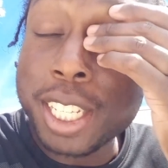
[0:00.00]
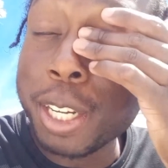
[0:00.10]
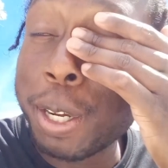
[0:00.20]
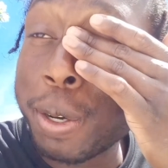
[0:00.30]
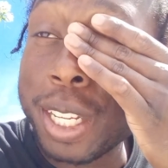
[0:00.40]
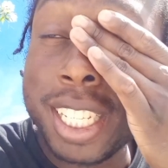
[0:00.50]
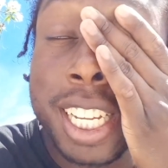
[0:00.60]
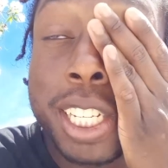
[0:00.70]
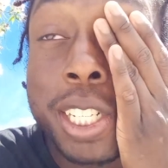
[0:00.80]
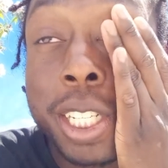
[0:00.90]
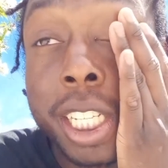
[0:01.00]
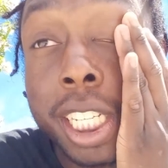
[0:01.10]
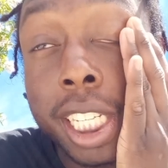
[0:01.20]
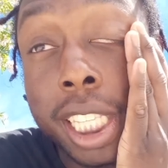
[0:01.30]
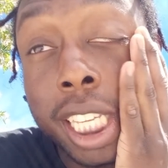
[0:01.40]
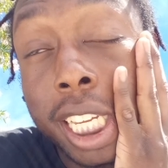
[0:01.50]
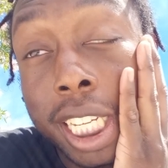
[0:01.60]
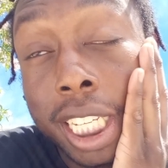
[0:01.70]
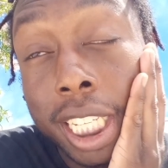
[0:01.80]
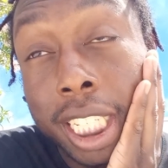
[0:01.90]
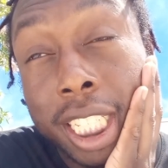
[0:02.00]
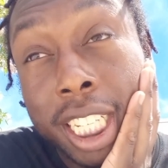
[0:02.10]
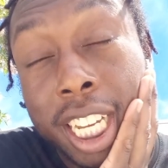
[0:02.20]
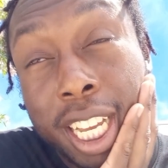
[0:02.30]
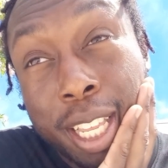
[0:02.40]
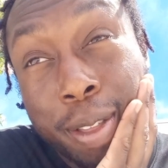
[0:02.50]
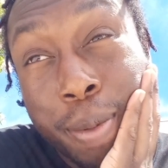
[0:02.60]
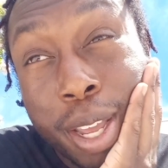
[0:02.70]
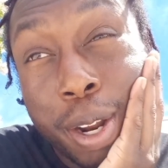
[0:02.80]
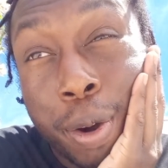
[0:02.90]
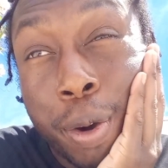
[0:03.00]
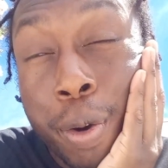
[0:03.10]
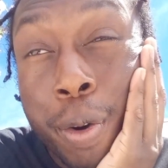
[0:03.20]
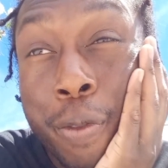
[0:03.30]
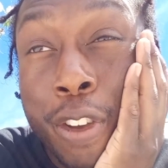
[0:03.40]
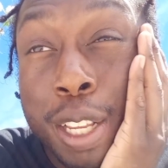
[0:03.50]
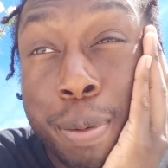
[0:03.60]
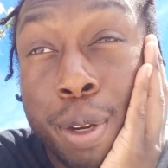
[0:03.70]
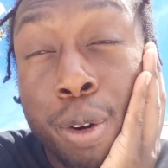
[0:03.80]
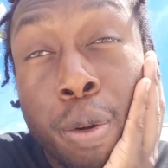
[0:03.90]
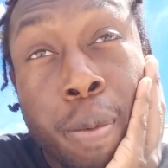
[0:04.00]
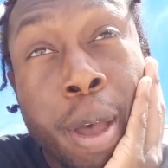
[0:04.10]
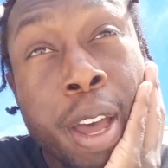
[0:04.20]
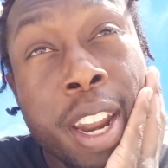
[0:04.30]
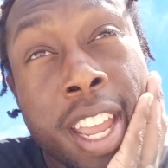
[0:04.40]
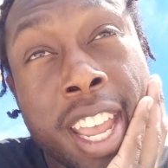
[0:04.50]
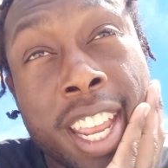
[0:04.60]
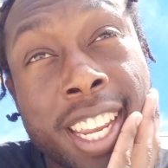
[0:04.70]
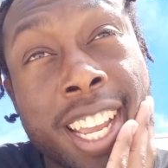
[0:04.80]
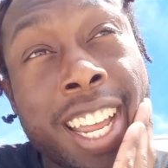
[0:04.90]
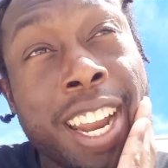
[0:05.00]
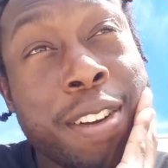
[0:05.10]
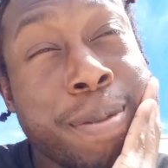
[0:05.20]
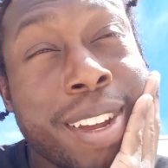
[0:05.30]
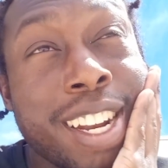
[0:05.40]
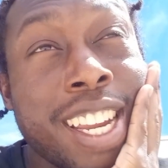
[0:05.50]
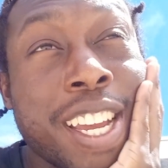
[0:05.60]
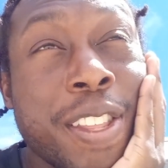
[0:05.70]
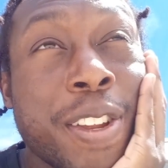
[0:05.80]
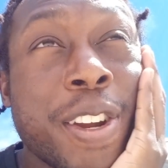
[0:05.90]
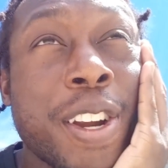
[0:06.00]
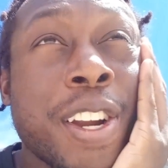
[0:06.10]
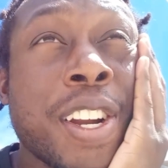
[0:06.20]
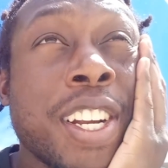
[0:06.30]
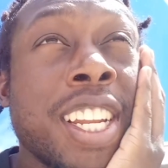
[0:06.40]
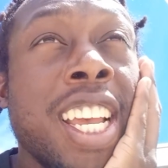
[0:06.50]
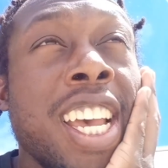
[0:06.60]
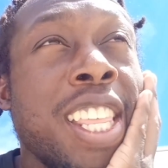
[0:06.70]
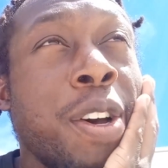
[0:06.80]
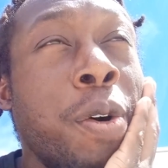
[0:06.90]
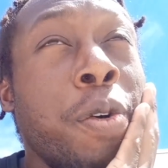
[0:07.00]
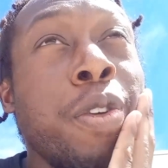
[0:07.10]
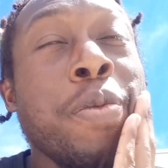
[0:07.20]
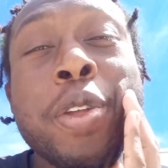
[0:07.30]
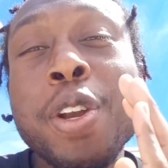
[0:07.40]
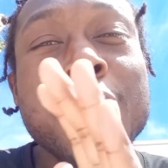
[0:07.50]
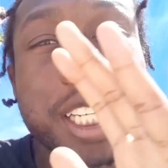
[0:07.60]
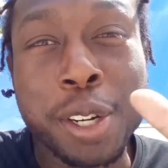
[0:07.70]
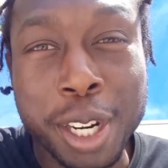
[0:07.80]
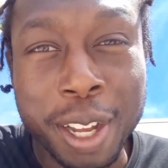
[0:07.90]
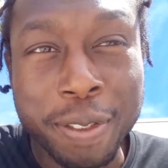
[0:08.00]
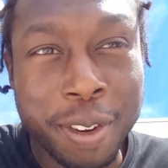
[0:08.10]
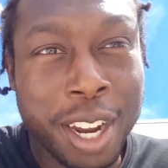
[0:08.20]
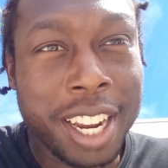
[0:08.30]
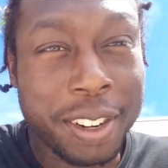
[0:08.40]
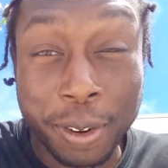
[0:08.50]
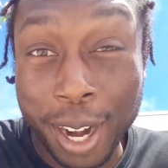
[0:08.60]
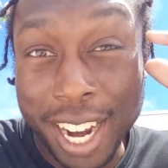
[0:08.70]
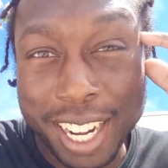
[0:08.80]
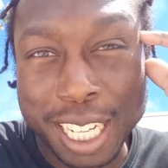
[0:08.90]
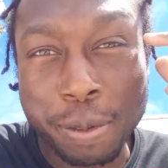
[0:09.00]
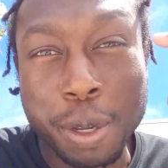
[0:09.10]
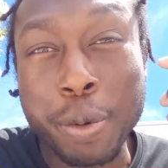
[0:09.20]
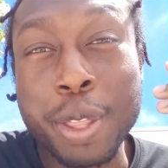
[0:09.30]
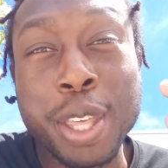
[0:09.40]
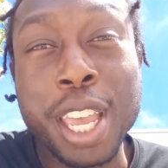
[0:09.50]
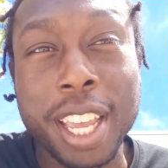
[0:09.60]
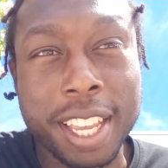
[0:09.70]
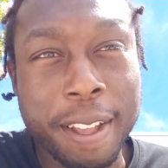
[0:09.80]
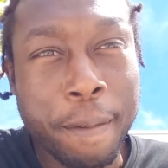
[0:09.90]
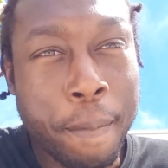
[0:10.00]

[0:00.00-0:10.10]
So essentially, they made a whole Facebook group about it, and it got everybody together, and the whole community showed up, right? Right? That's what you would think.